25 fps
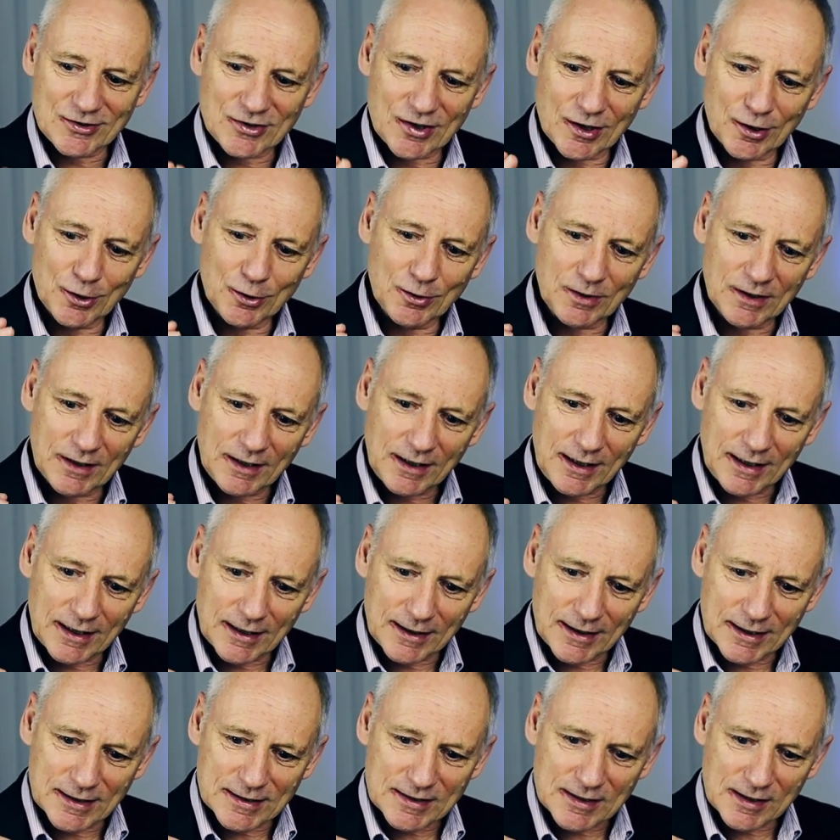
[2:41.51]
So
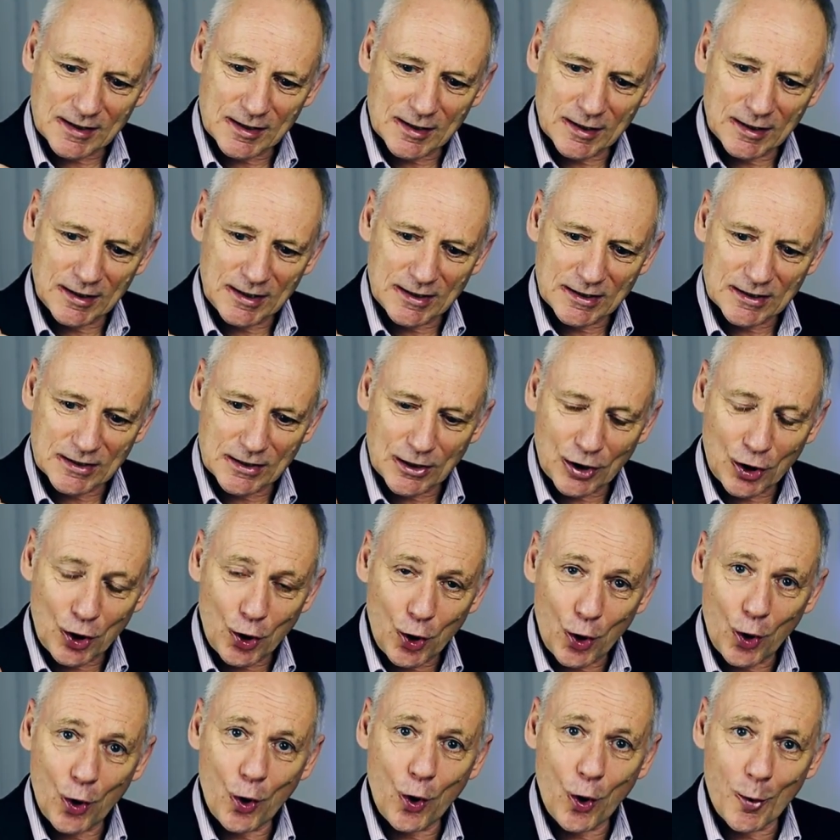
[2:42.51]
the
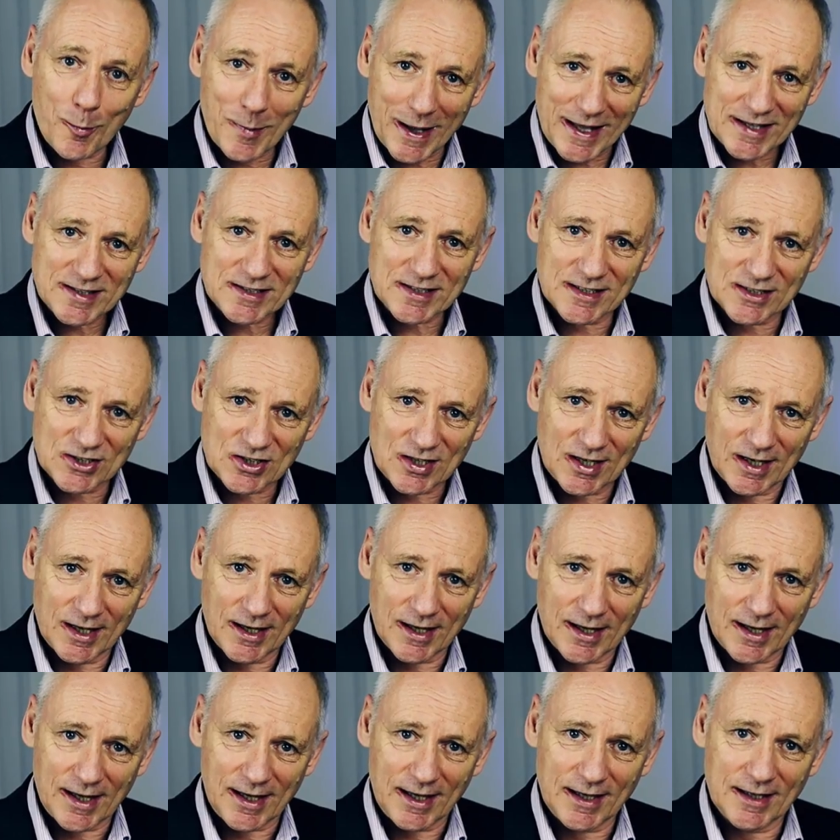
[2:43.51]
core message
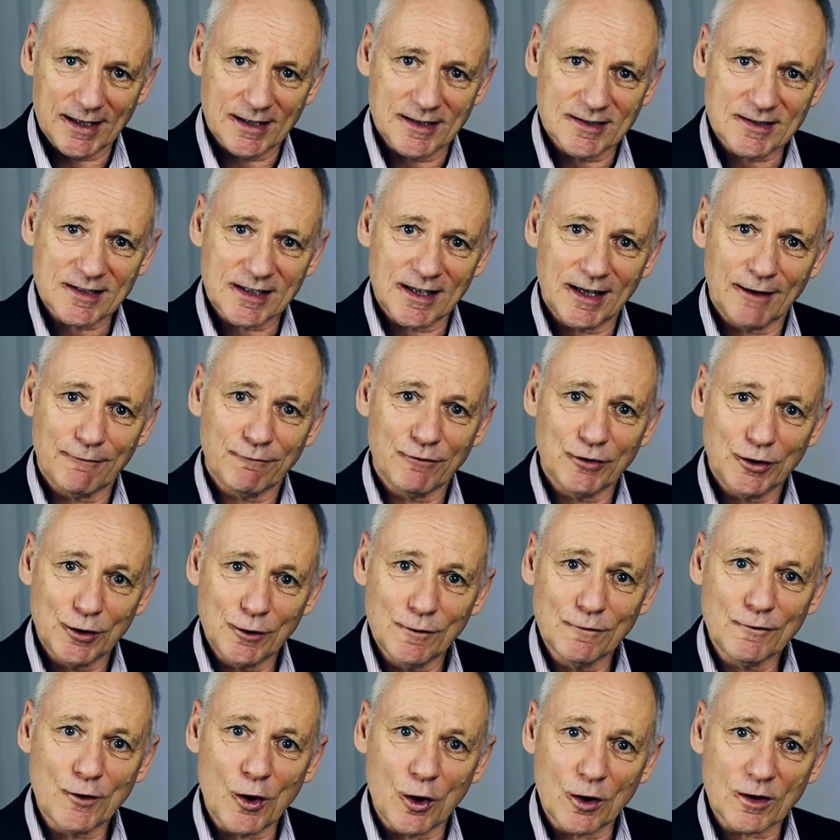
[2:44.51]
here is, if
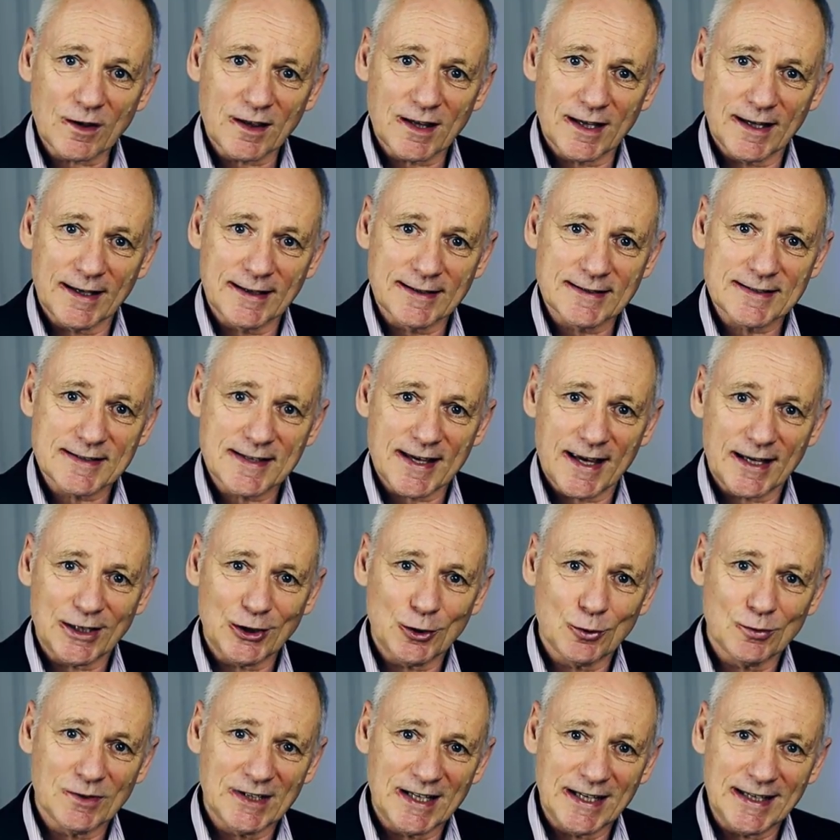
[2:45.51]
you've got things that
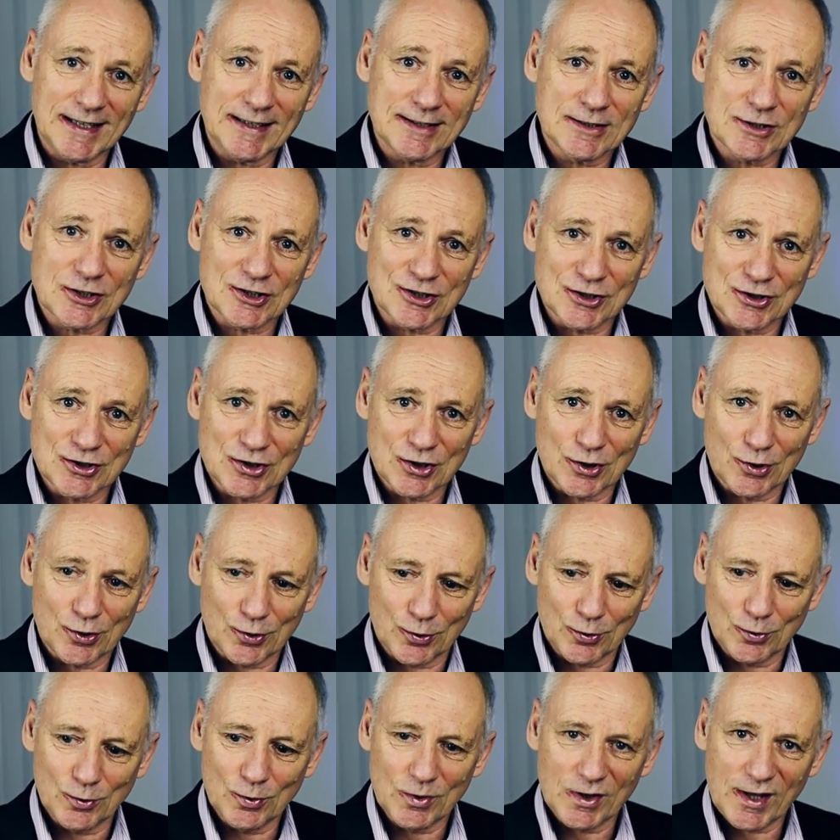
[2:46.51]
you need to
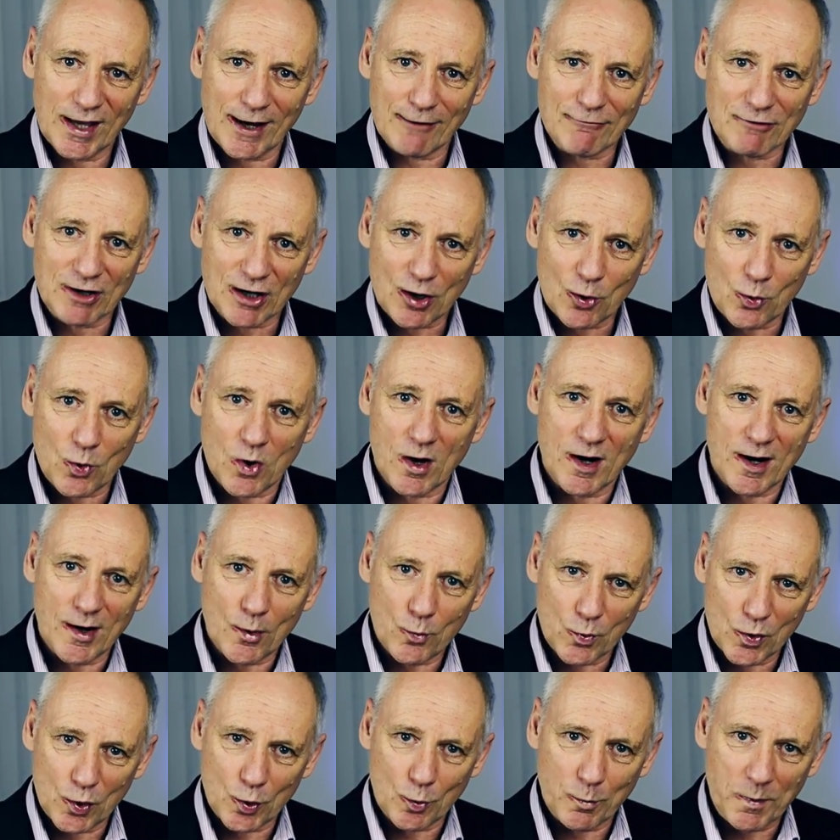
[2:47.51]
do that require
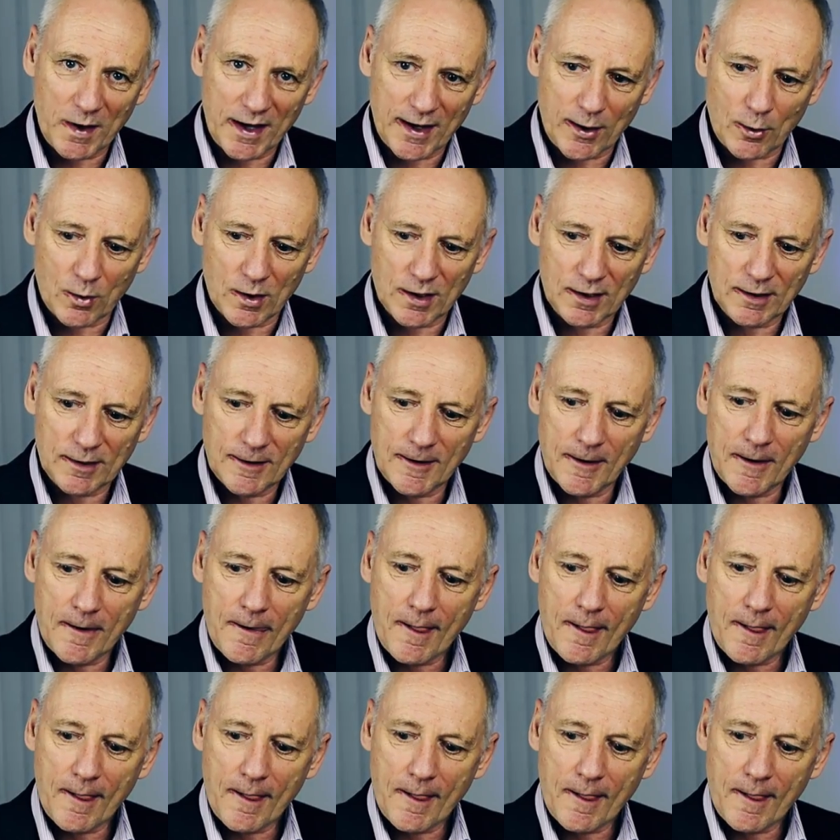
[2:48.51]
willpower,